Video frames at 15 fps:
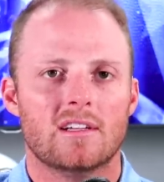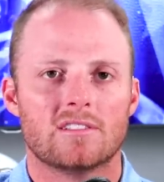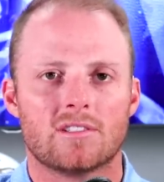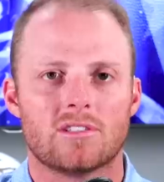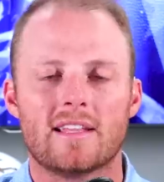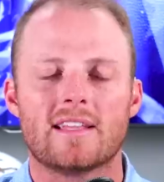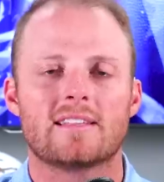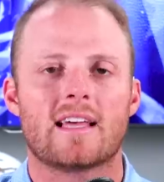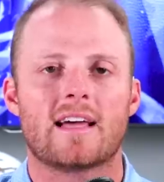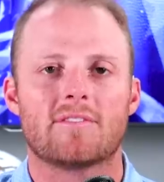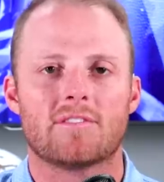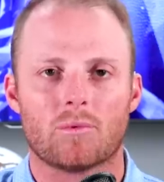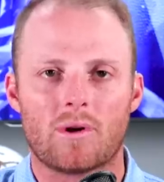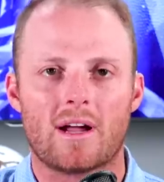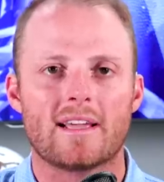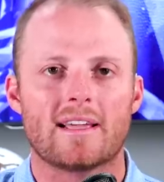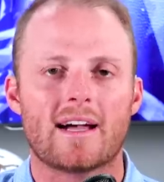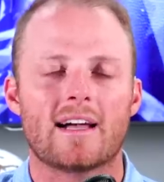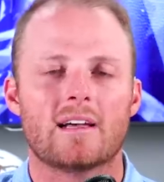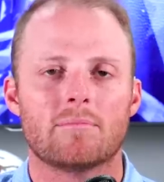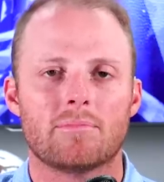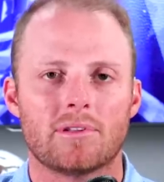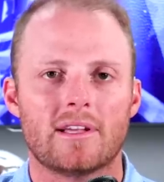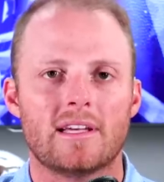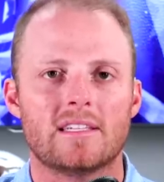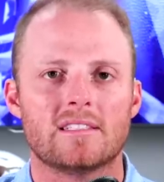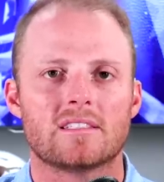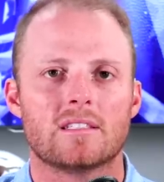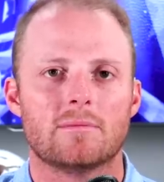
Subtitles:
So I think they have the right guy in place